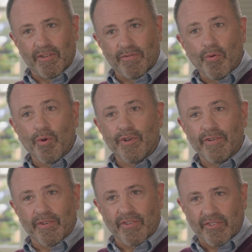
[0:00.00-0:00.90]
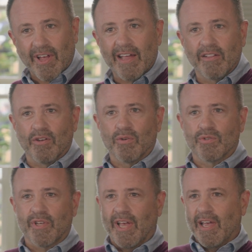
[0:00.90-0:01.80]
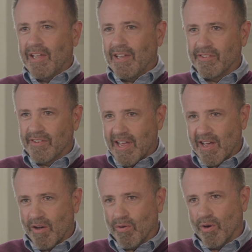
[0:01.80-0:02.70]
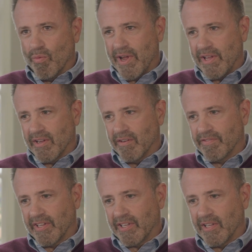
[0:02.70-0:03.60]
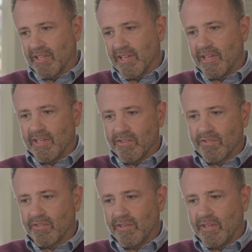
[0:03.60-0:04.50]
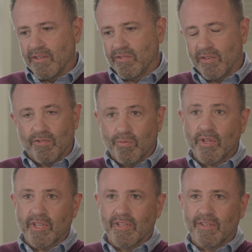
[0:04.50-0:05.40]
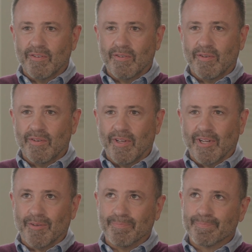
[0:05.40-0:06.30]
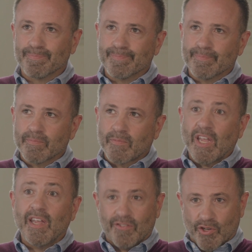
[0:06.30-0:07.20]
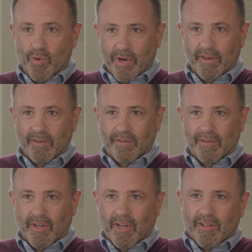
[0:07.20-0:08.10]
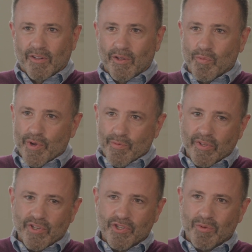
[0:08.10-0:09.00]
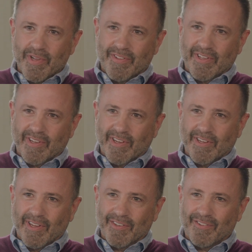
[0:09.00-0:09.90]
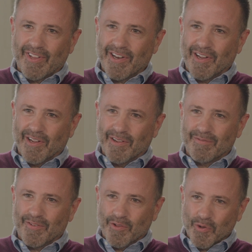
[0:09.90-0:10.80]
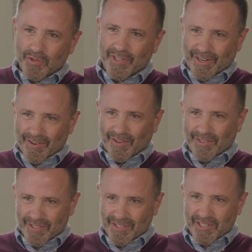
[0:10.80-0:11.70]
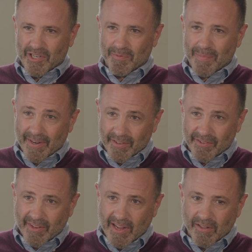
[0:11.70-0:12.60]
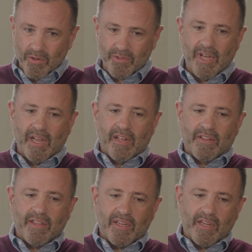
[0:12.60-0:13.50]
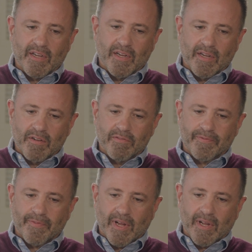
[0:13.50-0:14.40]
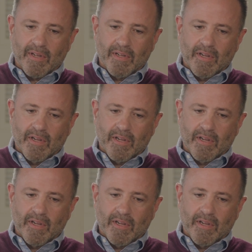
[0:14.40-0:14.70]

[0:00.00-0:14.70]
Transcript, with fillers: as four different silos is now a way of thinking that is is is really uh, antiquated. That we really should be thinking instead of those technologies independent silos, thinking of uh,